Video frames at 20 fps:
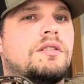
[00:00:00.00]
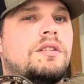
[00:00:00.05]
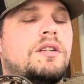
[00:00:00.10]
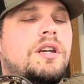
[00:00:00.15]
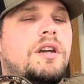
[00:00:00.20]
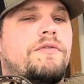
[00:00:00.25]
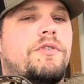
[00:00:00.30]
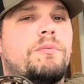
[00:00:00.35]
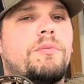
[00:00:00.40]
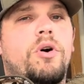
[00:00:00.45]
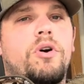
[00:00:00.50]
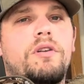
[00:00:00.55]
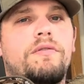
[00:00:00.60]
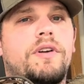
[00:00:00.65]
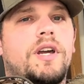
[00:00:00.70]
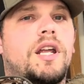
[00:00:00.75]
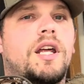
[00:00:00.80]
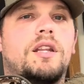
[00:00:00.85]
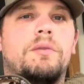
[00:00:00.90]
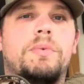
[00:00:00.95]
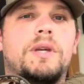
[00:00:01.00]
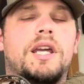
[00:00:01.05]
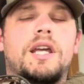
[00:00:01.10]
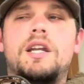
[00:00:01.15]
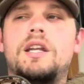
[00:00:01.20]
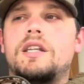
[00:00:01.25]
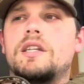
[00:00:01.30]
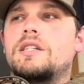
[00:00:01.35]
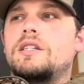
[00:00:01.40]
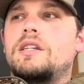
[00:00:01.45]
If you're motivated at the
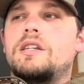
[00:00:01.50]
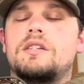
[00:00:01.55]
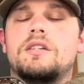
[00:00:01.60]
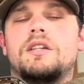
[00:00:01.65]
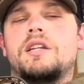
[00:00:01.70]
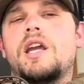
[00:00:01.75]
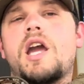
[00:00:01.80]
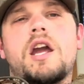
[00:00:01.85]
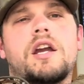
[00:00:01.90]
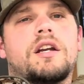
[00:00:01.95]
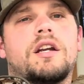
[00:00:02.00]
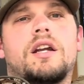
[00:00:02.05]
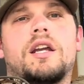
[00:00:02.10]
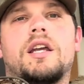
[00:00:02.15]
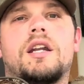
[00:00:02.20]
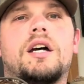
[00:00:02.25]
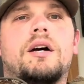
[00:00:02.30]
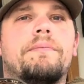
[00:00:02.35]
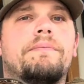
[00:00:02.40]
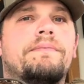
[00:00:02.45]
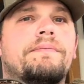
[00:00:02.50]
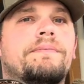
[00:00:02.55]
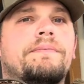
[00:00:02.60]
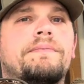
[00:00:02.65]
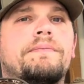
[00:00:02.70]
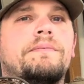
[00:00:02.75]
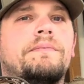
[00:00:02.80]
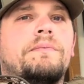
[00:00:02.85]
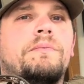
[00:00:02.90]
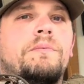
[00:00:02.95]
beginning of the season, yeah, you're going to get up.
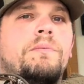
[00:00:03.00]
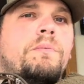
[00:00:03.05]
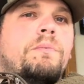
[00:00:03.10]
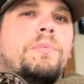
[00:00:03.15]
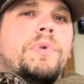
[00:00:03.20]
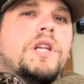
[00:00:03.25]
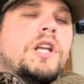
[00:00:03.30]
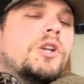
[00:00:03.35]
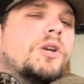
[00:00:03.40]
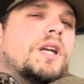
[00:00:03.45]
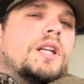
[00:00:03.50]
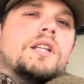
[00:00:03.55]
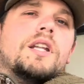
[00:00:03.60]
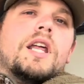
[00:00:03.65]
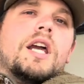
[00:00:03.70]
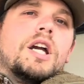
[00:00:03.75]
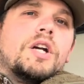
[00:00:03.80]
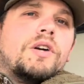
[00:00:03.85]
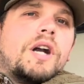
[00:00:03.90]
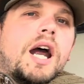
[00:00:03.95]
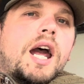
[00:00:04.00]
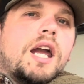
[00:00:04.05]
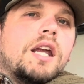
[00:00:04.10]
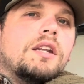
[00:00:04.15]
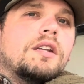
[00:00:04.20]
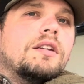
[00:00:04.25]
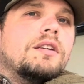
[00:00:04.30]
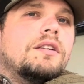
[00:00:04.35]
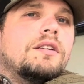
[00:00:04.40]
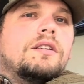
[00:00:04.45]
But then you get into that grind.
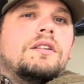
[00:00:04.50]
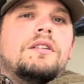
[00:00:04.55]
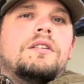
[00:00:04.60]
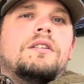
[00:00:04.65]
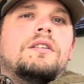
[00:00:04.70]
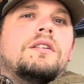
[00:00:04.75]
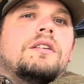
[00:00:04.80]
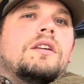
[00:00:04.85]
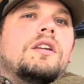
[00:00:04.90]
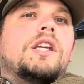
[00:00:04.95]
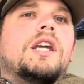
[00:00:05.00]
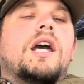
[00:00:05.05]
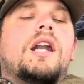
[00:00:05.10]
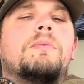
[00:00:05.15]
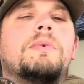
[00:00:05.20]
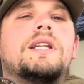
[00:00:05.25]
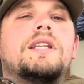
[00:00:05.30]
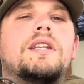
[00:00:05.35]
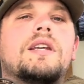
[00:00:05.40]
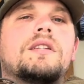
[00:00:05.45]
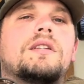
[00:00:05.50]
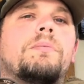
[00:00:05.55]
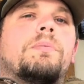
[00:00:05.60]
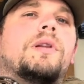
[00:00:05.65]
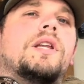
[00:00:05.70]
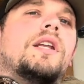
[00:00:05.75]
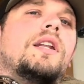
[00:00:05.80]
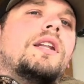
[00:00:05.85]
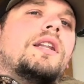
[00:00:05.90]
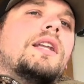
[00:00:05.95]
You got to be
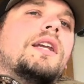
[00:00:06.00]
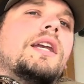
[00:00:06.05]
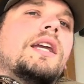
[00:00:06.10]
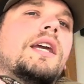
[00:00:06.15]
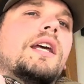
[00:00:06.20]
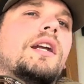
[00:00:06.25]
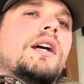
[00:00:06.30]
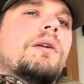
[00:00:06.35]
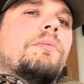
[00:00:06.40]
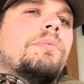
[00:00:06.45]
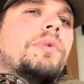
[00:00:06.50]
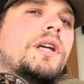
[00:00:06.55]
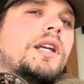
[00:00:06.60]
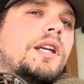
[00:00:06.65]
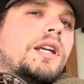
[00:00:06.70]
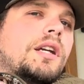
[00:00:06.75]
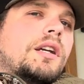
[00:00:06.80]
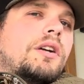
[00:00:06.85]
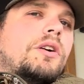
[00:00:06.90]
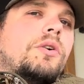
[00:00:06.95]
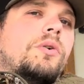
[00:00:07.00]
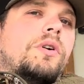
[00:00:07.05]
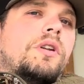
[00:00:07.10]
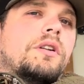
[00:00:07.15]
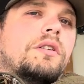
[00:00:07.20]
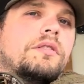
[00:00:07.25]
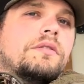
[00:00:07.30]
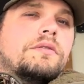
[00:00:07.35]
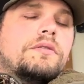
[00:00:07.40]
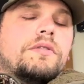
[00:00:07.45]
disciplined to get up and get going,
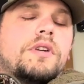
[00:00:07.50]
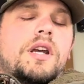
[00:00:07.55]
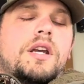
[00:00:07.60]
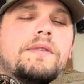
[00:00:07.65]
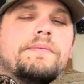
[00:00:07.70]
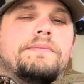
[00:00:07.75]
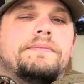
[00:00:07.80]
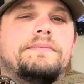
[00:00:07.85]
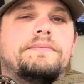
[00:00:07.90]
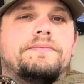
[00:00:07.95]
right?